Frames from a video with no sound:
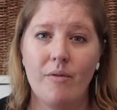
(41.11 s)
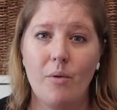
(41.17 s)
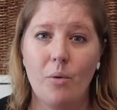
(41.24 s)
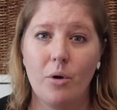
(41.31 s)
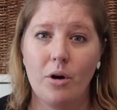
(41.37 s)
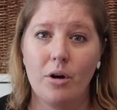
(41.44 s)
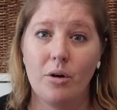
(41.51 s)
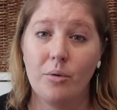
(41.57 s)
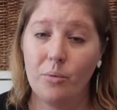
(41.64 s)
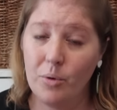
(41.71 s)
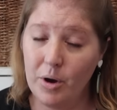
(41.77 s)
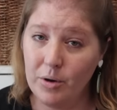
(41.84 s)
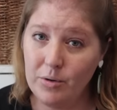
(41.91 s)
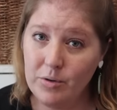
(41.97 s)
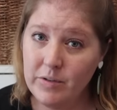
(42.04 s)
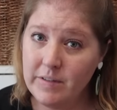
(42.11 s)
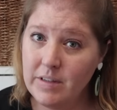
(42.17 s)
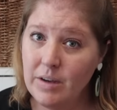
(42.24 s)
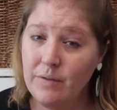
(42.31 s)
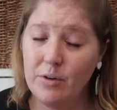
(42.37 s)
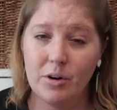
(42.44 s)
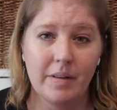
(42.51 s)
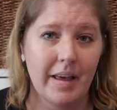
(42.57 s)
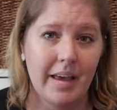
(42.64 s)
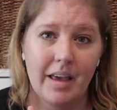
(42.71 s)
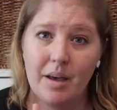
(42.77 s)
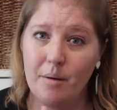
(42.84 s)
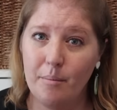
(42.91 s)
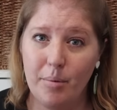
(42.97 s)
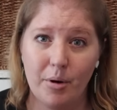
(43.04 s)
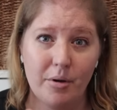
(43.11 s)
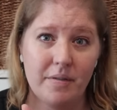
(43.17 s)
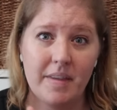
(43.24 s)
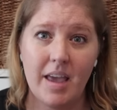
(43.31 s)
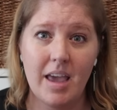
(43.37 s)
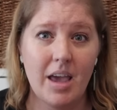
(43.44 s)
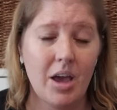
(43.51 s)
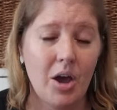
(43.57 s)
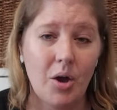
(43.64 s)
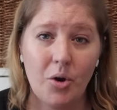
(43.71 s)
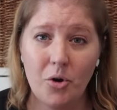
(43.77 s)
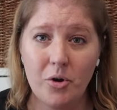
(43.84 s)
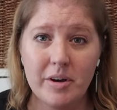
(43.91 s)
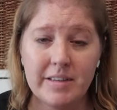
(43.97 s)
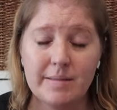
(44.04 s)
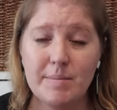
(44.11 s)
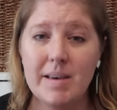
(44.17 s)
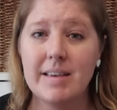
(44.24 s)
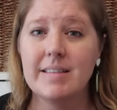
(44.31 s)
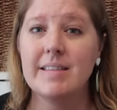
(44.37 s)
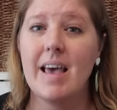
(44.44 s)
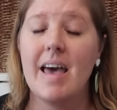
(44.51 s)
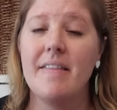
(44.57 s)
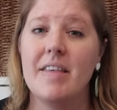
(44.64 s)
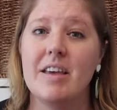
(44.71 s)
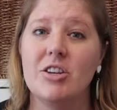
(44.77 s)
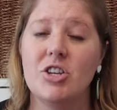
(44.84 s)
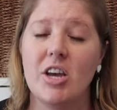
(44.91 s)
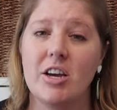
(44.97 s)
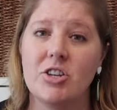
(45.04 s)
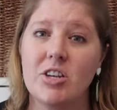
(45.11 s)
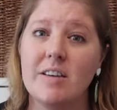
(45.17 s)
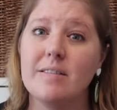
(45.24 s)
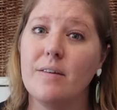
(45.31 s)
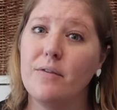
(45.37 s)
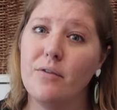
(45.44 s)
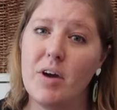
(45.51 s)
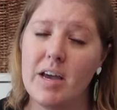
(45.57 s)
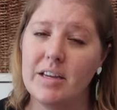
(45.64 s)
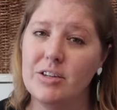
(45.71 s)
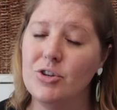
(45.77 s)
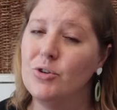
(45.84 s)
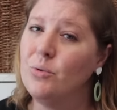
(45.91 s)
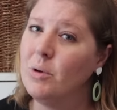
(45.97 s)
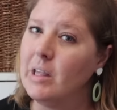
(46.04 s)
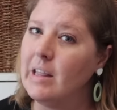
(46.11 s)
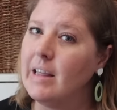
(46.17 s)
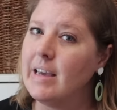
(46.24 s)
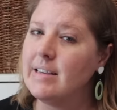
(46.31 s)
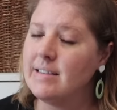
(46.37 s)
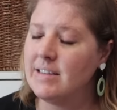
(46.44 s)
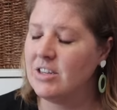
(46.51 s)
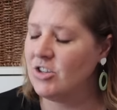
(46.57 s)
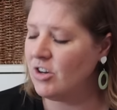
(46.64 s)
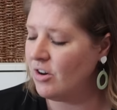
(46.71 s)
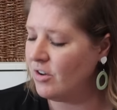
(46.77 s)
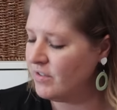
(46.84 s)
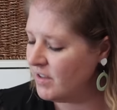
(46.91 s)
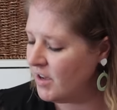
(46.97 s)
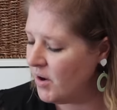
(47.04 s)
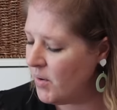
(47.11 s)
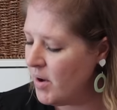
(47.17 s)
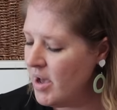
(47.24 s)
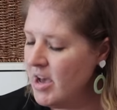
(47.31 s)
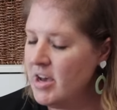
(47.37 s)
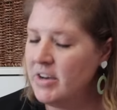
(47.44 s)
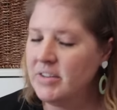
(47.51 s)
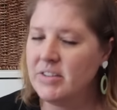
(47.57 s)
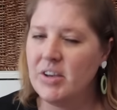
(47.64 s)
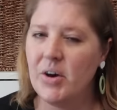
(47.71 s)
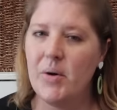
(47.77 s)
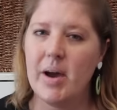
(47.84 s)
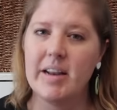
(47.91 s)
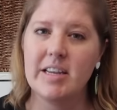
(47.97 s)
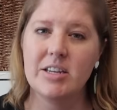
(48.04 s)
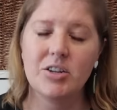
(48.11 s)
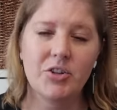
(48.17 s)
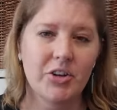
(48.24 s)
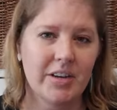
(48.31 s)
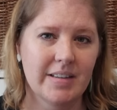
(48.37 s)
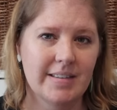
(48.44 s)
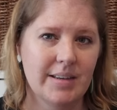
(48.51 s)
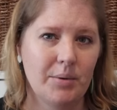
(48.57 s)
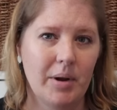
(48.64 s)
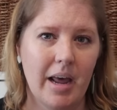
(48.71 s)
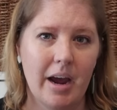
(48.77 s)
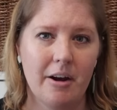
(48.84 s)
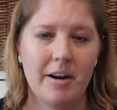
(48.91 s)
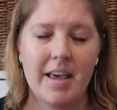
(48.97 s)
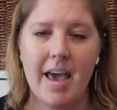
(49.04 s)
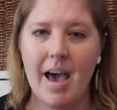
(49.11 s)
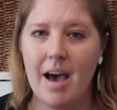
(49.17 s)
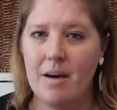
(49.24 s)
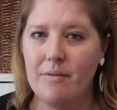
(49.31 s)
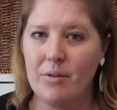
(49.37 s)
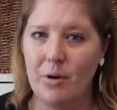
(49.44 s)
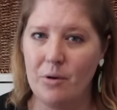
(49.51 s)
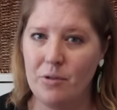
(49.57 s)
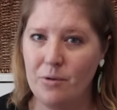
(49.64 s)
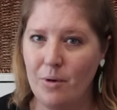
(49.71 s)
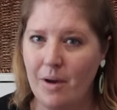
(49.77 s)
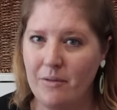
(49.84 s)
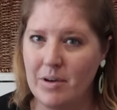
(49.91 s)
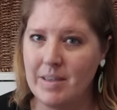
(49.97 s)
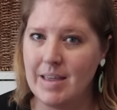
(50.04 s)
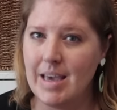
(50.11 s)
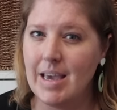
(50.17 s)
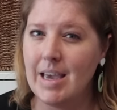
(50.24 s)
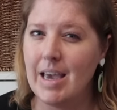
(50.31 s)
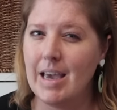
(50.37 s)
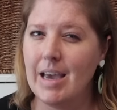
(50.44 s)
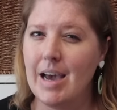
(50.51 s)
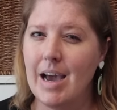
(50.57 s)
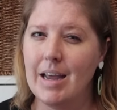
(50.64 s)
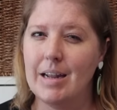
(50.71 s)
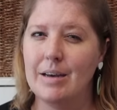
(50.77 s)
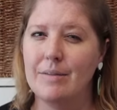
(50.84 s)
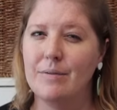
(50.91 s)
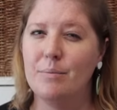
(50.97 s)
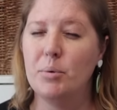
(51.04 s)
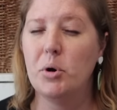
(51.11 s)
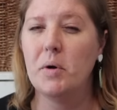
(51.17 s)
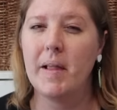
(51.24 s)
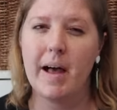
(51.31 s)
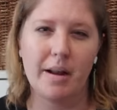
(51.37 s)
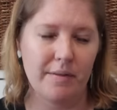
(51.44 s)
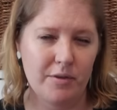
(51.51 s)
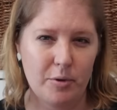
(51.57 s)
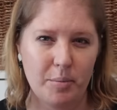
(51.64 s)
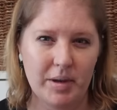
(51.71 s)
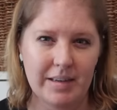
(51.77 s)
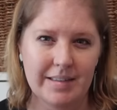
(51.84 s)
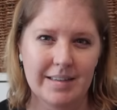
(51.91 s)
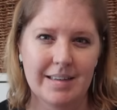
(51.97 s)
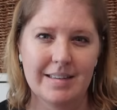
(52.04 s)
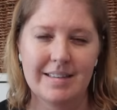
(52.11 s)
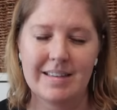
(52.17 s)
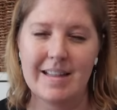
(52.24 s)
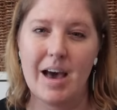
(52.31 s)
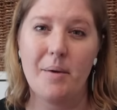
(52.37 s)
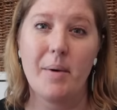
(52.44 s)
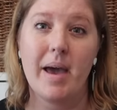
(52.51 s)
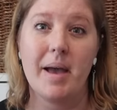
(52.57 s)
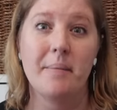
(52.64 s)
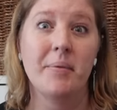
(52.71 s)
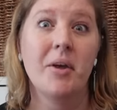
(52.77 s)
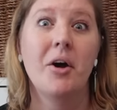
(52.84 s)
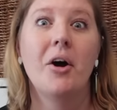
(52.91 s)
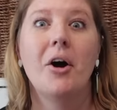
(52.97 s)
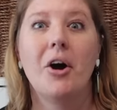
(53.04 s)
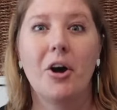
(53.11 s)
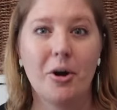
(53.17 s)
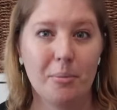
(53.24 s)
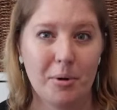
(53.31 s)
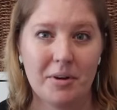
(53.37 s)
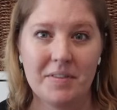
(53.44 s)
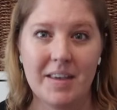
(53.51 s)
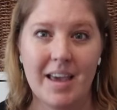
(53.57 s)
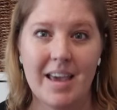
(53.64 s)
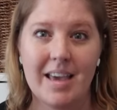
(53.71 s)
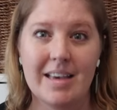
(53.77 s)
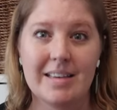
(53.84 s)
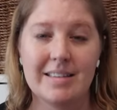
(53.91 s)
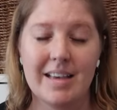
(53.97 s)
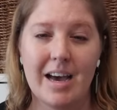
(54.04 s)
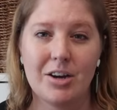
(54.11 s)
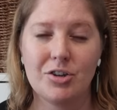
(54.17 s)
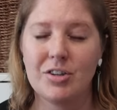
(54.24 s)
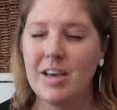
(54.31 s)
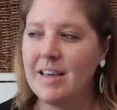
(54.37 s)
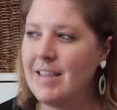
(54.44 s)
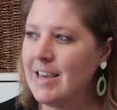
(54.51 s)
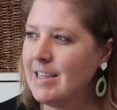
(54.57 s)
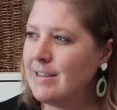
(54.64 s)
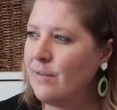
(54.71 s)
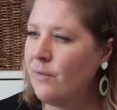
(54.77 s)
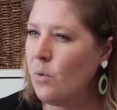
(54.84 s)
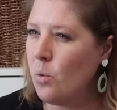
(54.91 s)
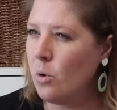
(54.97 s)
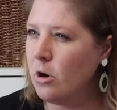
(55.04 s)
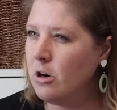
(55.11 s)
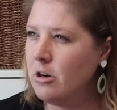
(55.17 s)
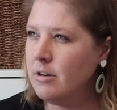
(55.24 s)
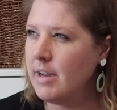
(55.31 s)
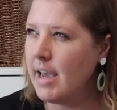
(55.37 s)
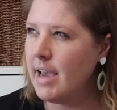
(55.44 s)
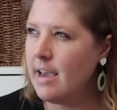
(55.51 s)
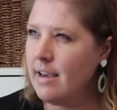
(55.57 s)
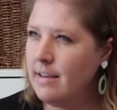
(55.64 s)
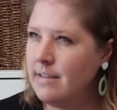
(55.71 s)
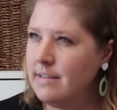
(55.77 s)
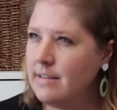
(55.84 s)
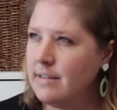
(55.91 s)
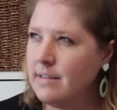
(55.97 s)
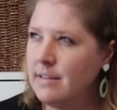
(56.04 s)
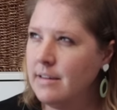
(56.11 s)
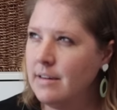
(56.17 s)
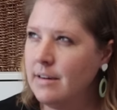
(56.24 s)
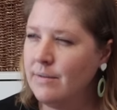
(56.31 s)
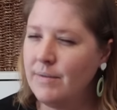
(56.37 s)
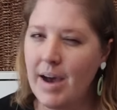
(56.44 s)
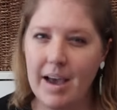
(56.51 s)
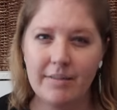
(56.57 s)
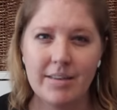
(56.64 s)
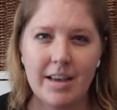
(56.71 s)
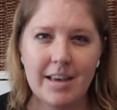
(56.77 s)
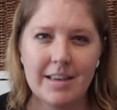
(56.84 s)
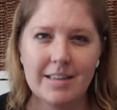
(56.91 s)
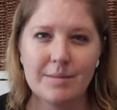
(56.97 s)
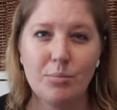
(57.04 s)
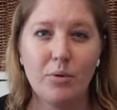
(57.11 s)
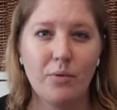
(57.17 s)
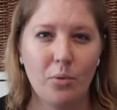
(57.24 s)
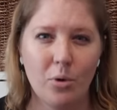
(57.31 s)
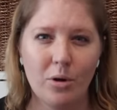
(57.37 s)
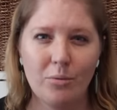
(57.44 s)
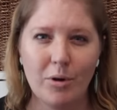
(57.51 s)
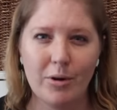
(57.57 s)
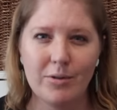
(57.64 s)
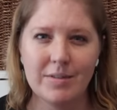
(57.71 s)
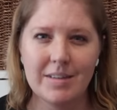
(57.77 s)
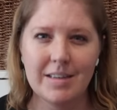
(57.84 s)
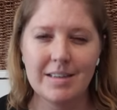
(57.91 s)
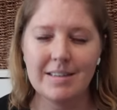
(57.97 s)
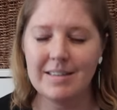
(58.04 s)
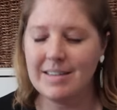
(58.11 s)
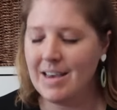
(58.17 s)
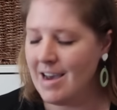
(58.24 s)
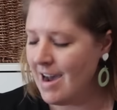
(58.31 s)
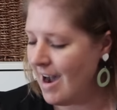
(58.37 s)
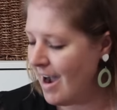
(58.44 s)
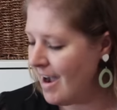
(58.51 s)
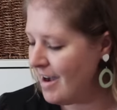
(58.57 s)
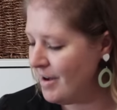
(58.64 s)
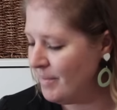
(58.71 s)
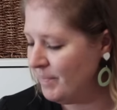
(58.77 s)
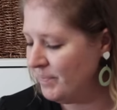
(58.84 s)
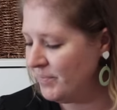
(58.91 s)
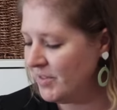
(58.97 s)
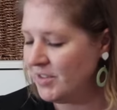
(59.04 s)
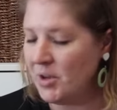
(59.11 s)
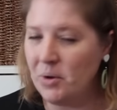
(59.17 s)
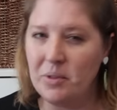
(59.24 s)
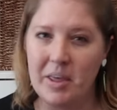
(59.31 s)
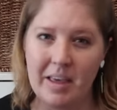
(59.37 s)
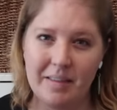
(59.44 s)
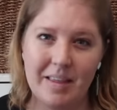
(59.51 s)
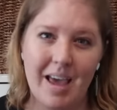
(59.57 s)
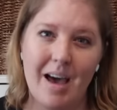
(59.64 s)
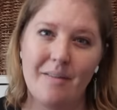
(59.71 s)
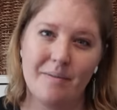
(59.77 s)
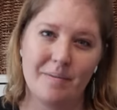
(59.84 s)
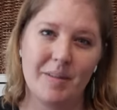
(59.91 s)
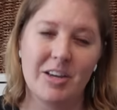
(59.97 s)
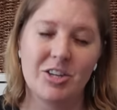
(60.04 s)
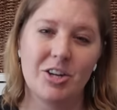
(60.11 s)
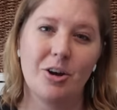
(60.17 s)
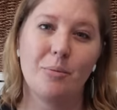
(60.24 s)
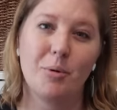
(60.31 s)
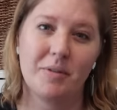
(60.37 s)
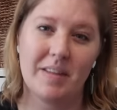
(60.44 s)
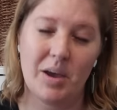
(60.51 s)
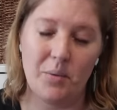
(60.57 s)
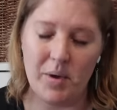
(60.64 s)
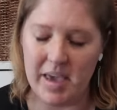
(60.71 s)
for Rose for like birthday, Christmas, and then she actually has a friend who really likes Stitch also. So I need to look and see what I already have, go through everything and kind of pull out a few pieces and that way her birthday is actually, I think it's four days, five days before Rose's. Um, so they, they have, they share a birthday